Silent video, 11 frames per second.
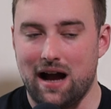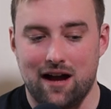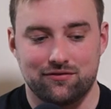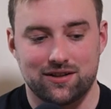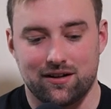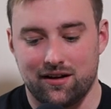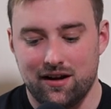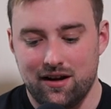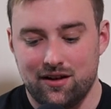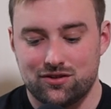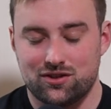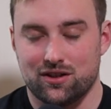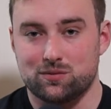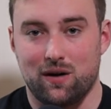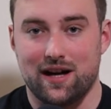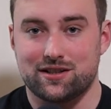after
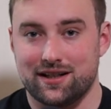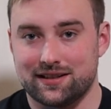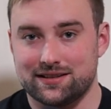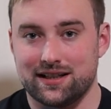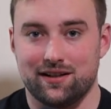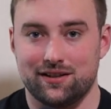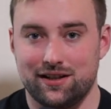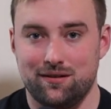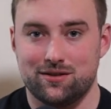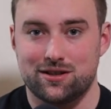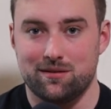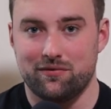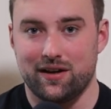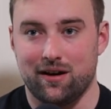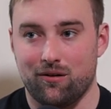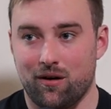just watching a single YouTube
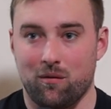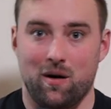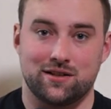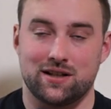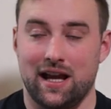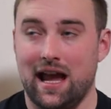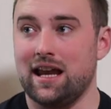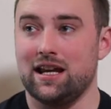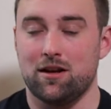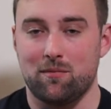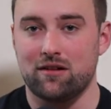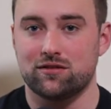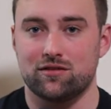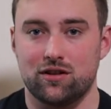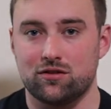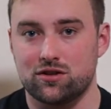video or watching any amount
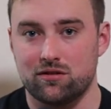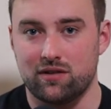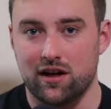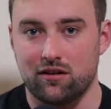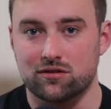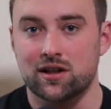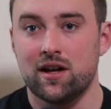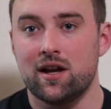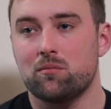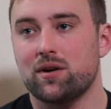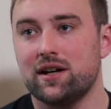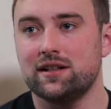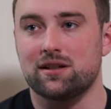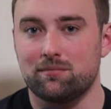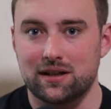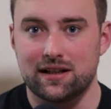of YouTube videos, but it is
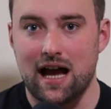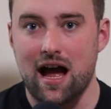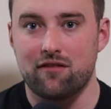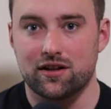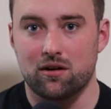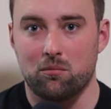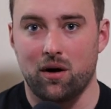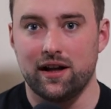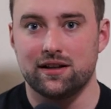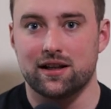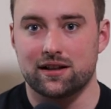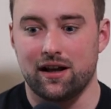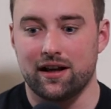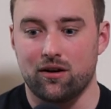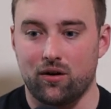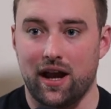something to have in your mind that,
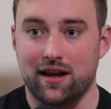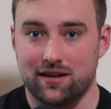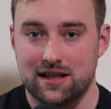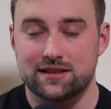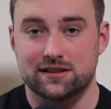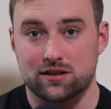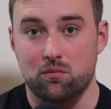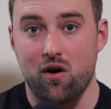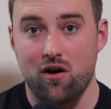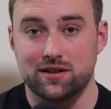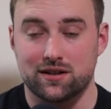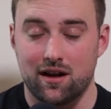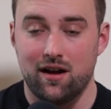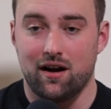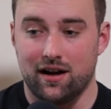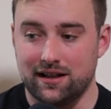like, okay, this is important.
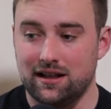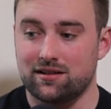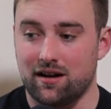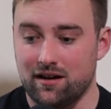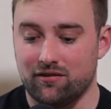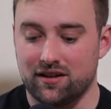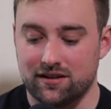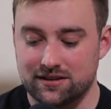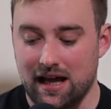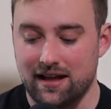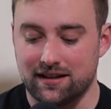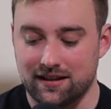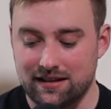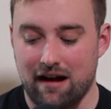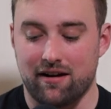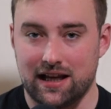I need to kind of understand that
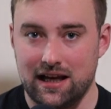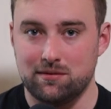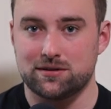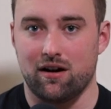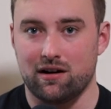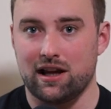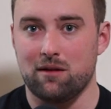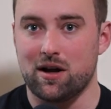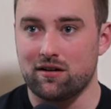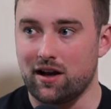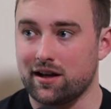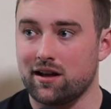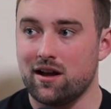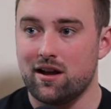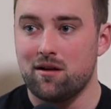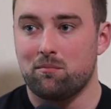Derek keeps talking about, like,
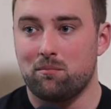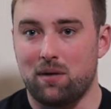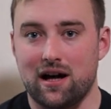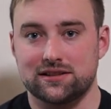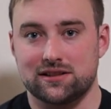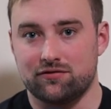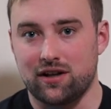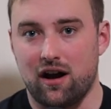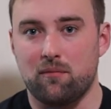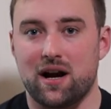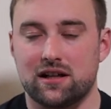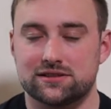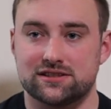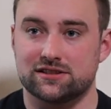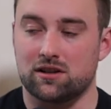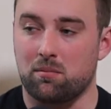positive thought
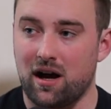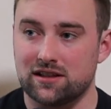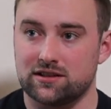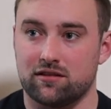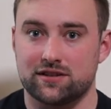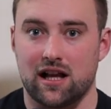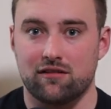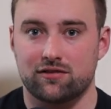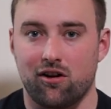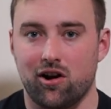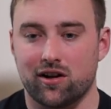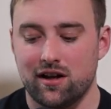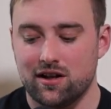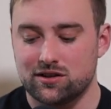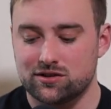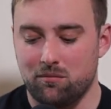processes or positive self talk.
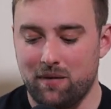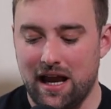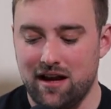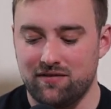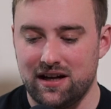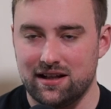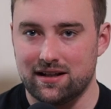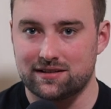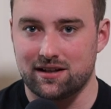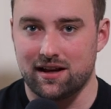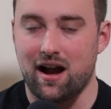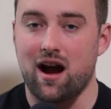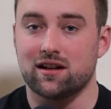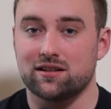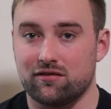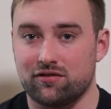So maybe this kind of
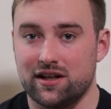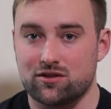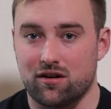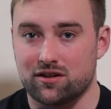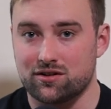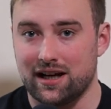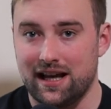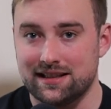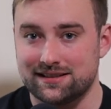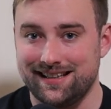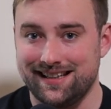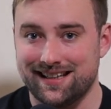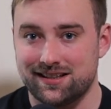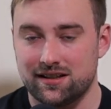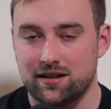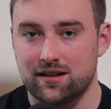cognitive restructuring is
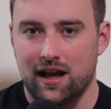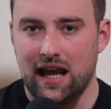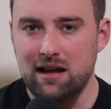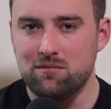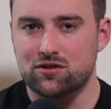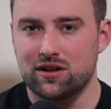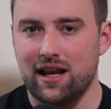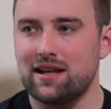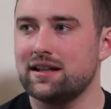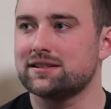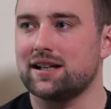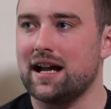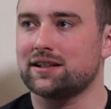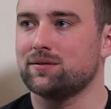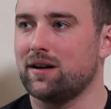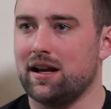needed. Imagery then is the
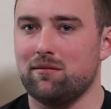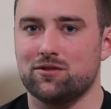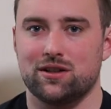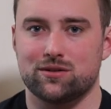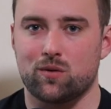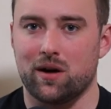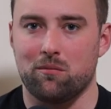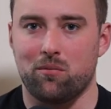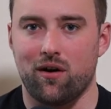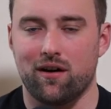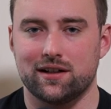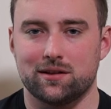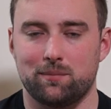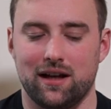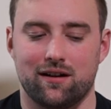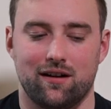next one, and imagery is quite important
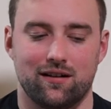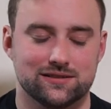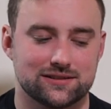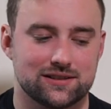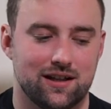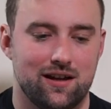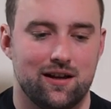because